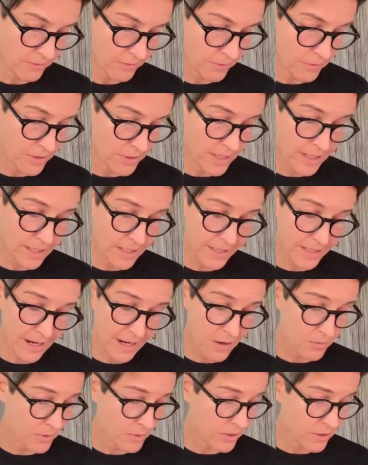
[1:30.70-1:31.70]
for the
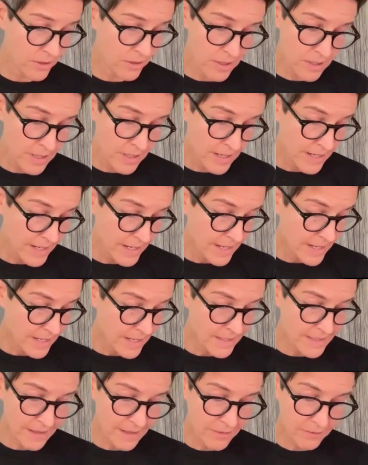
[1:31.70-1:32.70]
encounter
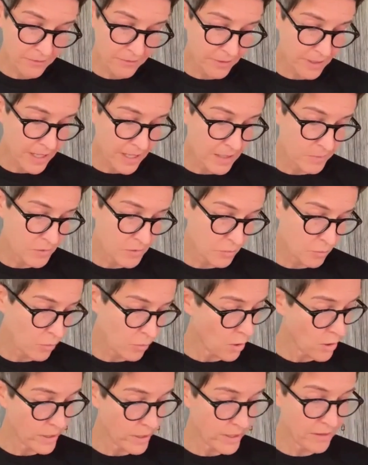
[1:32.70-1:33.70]
sent flames
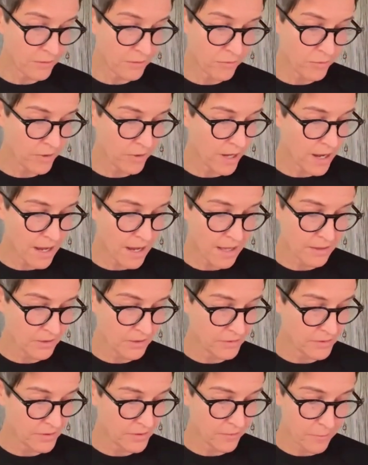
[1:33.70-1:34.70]
roaring through the
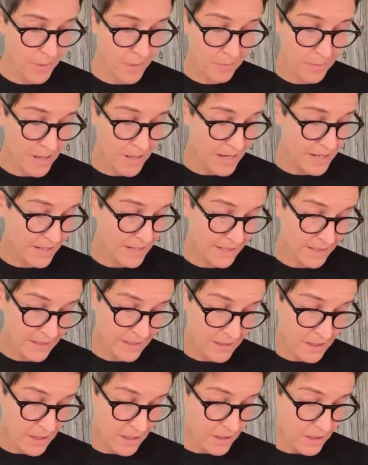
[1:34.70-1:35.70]
hollows of my
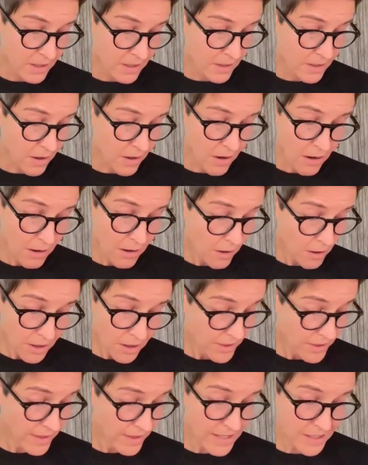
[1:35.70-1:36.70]
body.
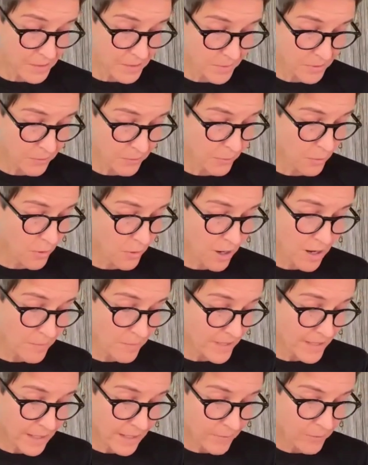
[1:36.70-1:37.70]
All this before I
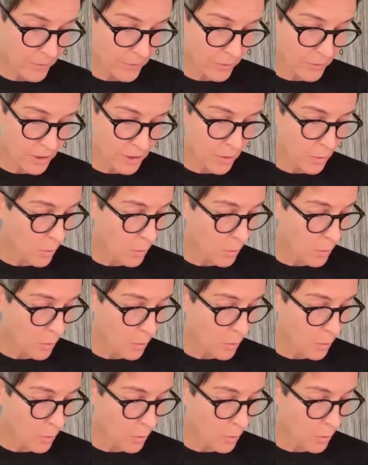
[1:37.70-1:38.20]
became fully